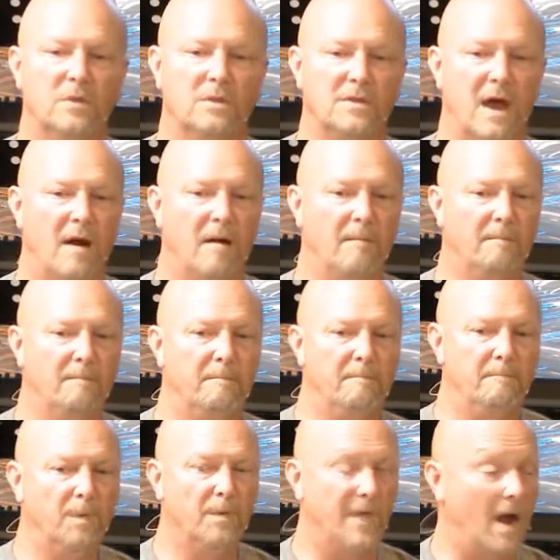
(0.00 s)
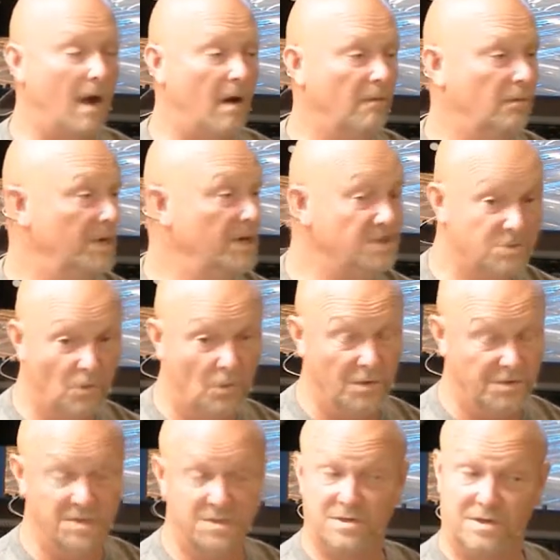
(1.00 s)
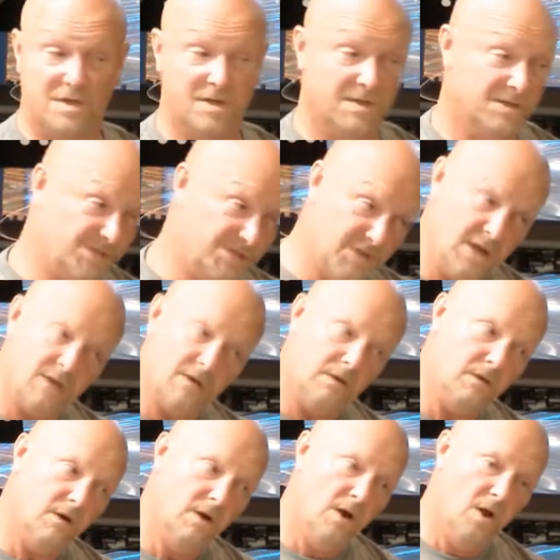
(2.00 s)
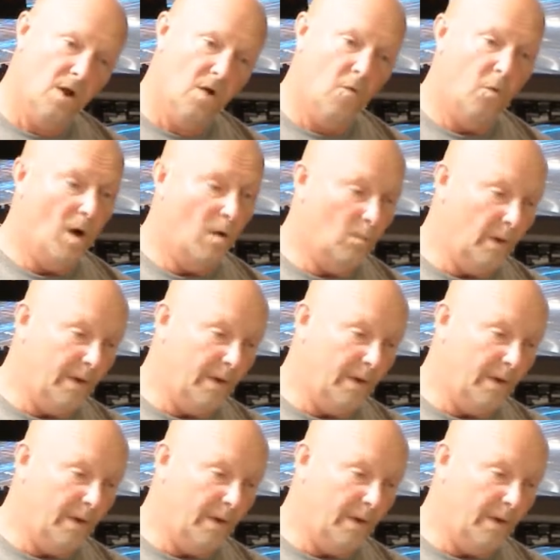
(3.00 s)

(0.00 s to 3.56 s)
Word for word: with our with our resources to consider what